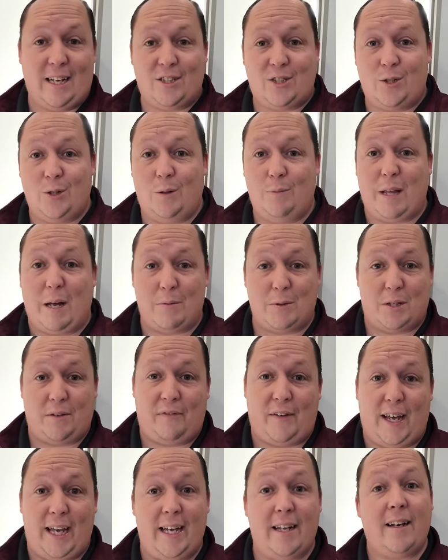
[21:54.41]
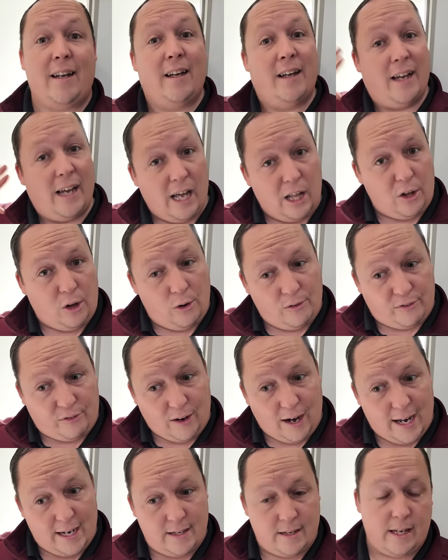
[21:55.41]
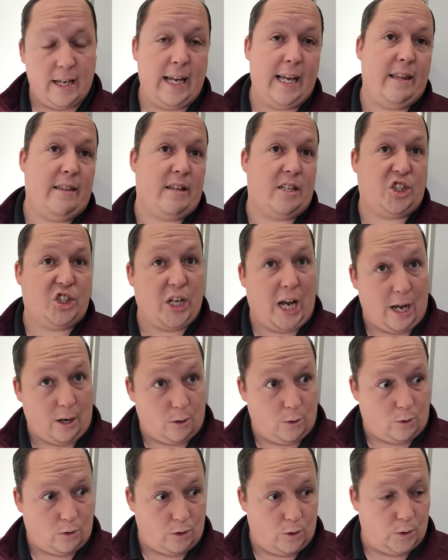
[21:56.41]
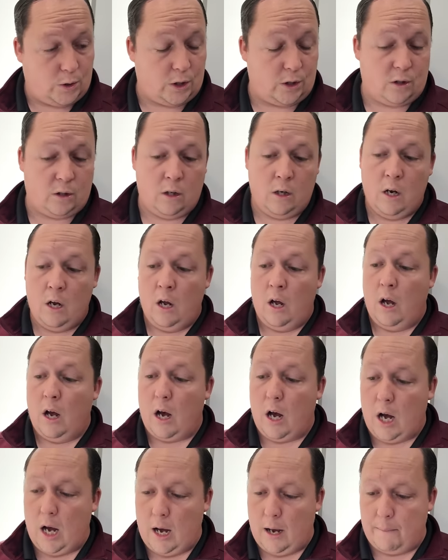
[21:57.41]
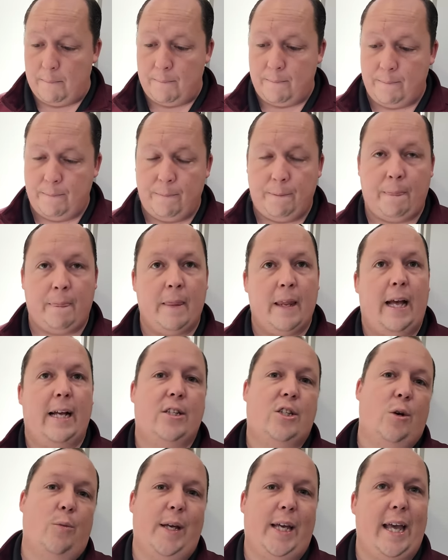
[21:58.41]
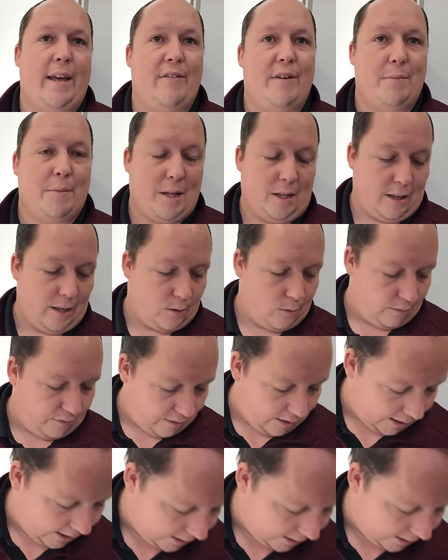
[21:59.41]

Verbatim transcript: next to him that was a fan. Hello, friend, in the Shadow Cruiser. Um, and so we gave him the liquefy.